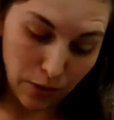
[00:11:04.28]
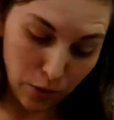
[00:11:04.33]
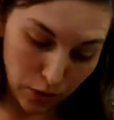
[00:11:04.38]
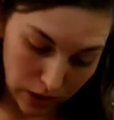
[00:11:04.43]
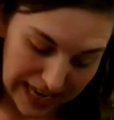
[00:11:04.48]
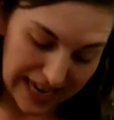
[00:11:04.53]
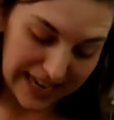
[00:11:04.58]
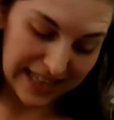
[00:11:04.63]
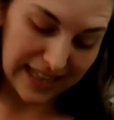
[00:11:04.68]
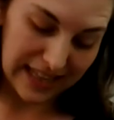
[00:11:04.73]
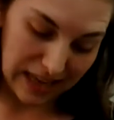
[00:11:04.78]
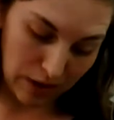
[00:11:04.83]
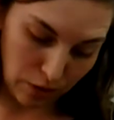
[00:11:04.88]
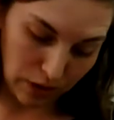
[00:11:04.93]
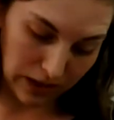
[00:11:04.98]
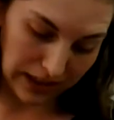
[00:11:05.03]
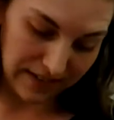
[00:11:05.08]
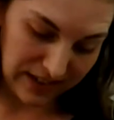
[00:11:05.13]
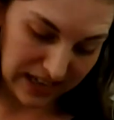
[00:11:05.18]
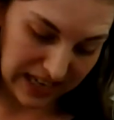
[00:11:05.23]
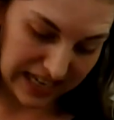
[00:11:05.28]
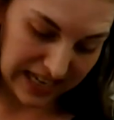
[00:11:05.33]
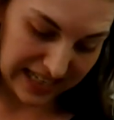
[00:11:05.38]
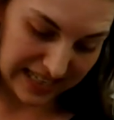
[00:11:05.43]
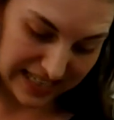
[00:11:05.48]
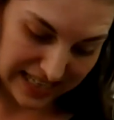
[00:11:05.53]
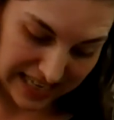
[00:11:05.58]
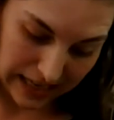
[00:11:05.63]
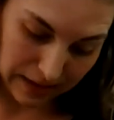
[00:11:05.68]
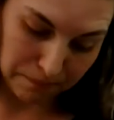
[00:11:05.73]
were glad that they were living in a
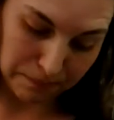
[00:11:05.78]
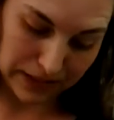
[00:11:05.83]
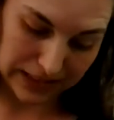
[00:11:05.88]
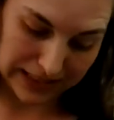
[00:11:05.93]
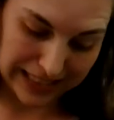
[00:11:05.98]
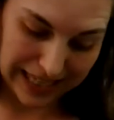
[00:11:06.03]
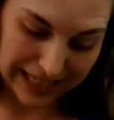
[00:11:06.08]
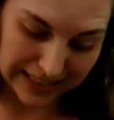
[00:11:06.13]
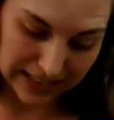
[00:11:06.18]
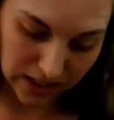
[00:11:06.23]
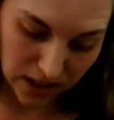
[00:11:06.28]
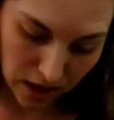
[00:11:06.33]
tent besides a,